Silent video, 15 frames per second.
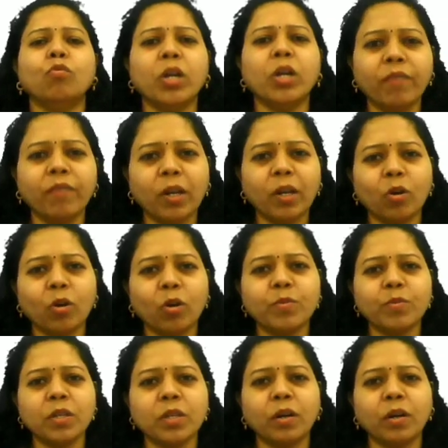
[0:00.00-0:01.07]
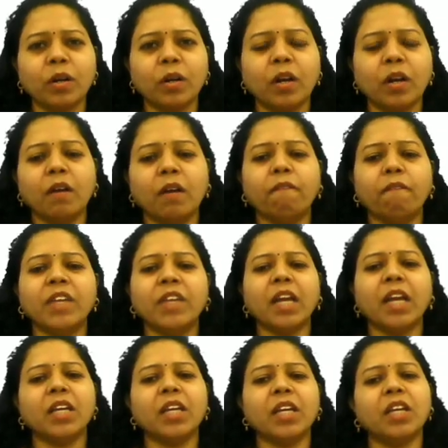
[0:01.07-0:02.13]
What we'll observe,
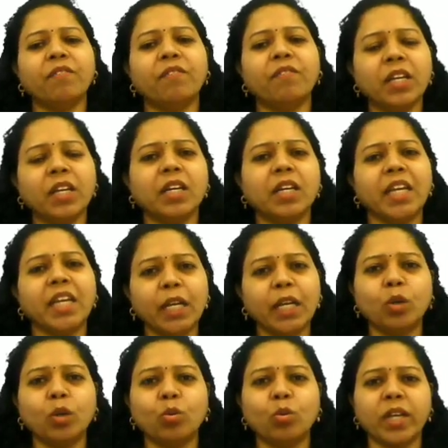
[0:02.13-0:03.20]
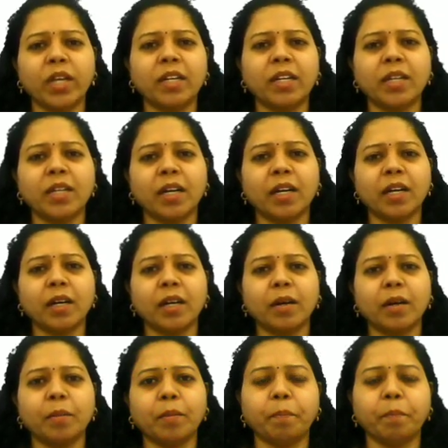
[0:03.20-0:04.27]
we are giving heat to that
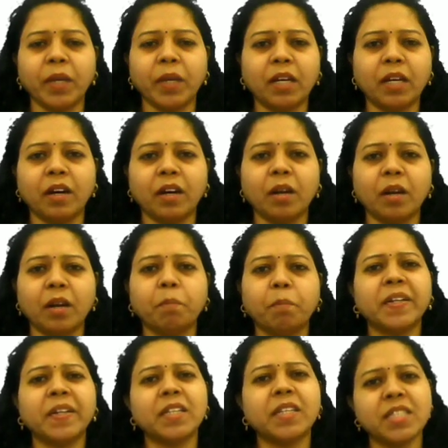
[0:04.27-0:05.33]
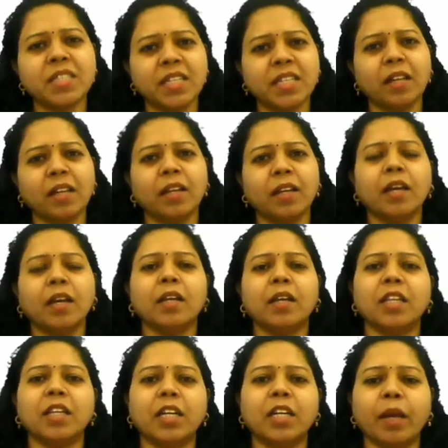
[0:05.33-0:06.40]
beaker, but still
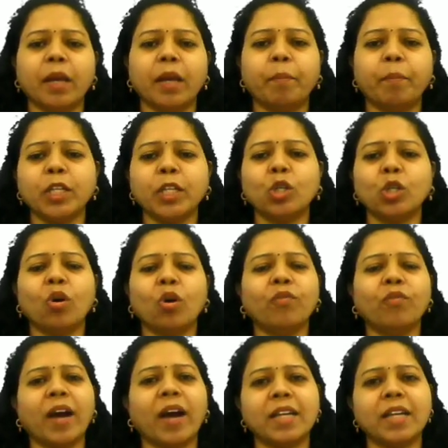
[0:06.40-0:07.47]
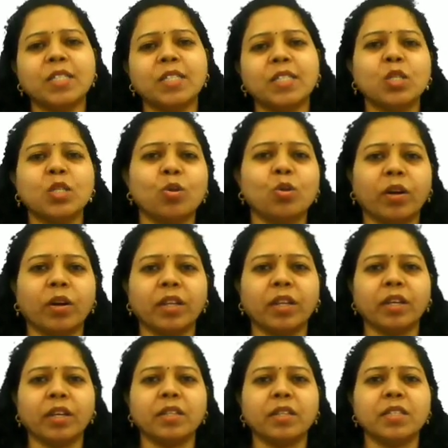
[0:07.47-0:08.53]
the temperature of ice is not
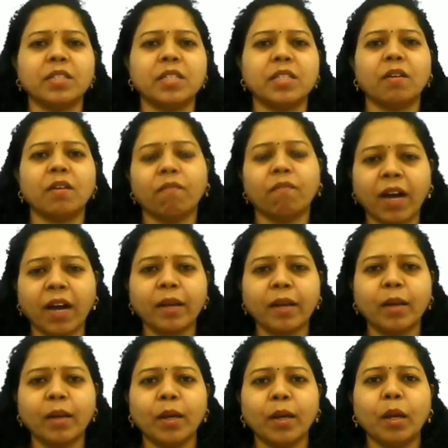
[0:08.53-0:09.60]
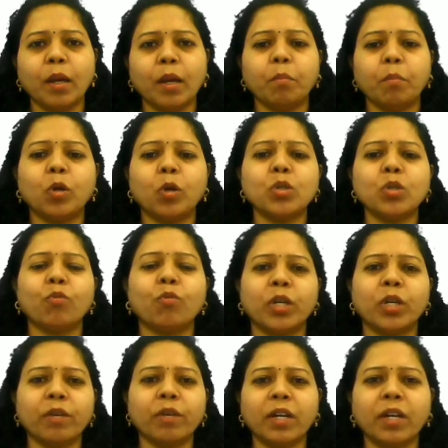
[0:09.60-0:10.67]
increases. Why? Because
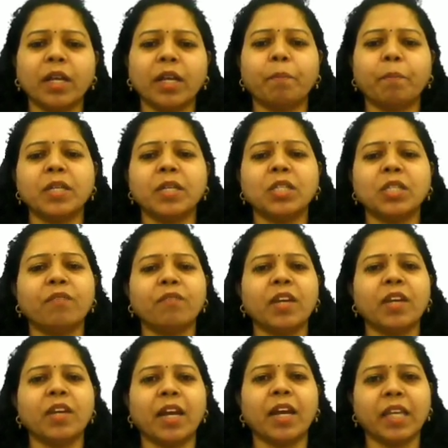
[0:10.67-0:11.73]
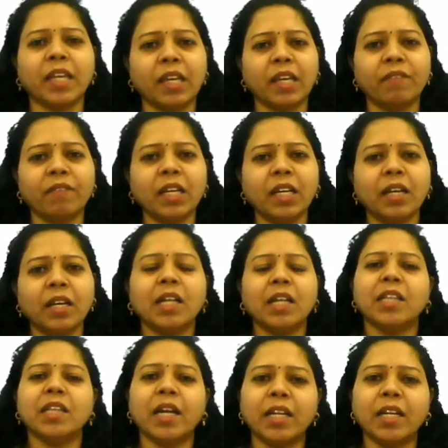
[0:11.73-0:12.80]
whatever temperature we are giving,
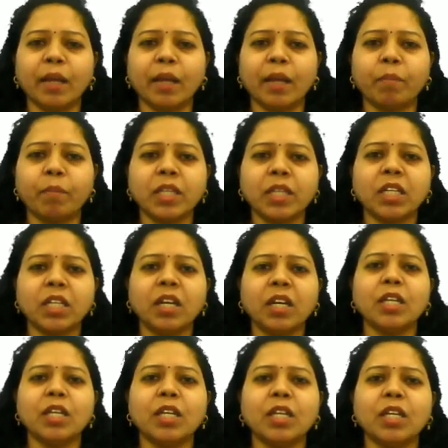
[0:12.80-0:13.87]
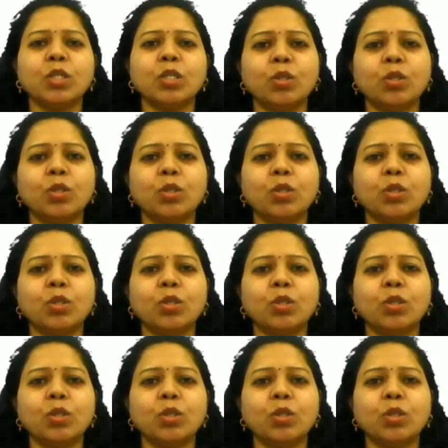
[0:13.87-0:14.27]
that temperature is